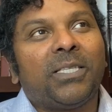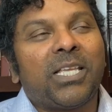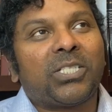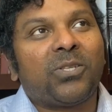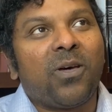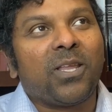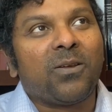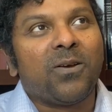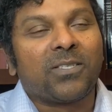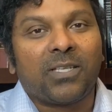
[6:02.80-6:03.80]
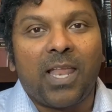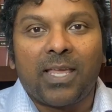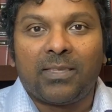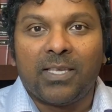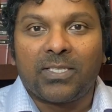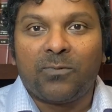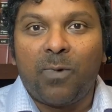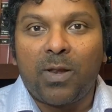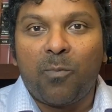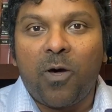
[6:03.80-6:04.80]
the story goes like this.
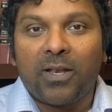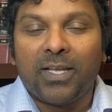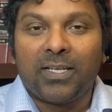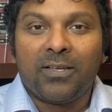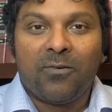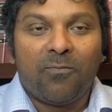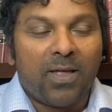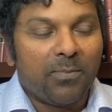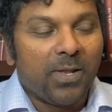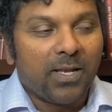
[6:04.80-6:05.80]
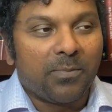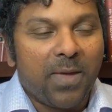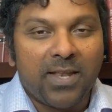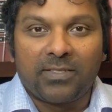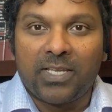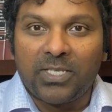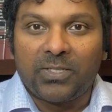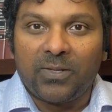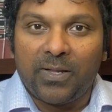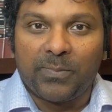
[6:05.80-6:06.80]
One morning, one milkman says
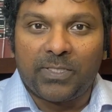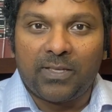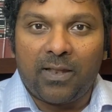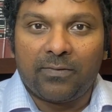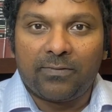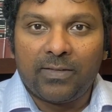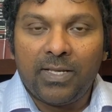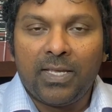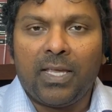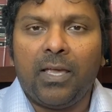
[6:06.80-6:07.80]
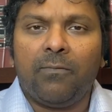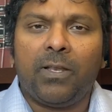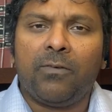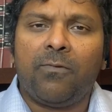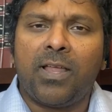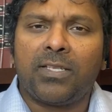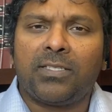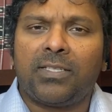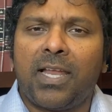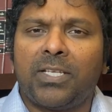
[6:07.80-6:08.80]
to himself, everyone
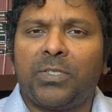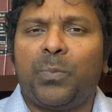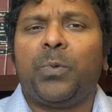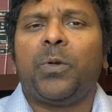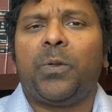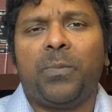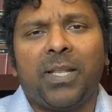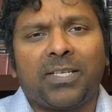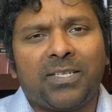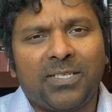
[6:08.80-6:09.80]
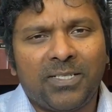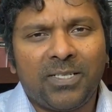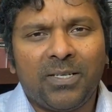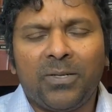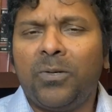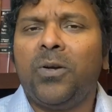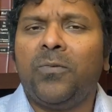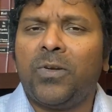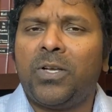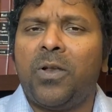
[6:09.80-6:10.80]
sends pure milk. Who
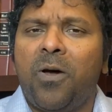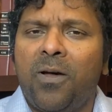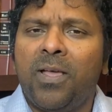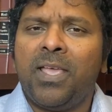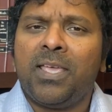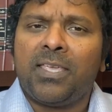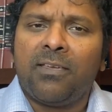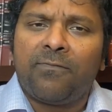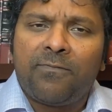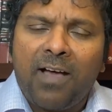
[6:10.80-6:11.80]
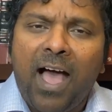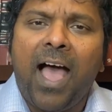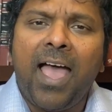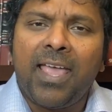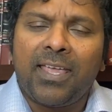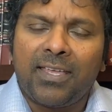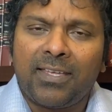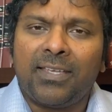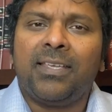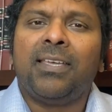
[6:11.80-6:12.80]
would know if I
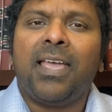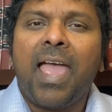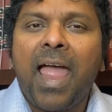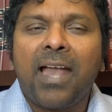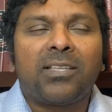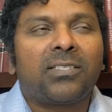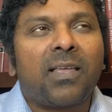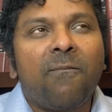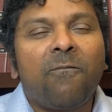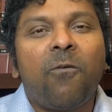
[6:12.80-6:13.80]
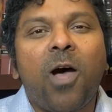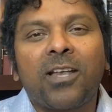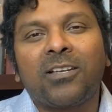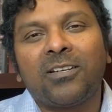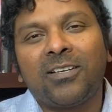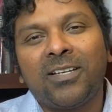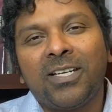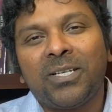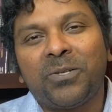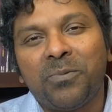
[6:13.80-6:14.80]
add some water
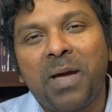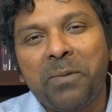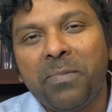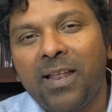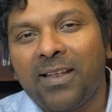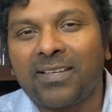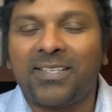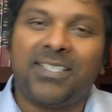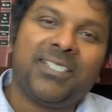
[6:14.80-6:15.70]
to my milk?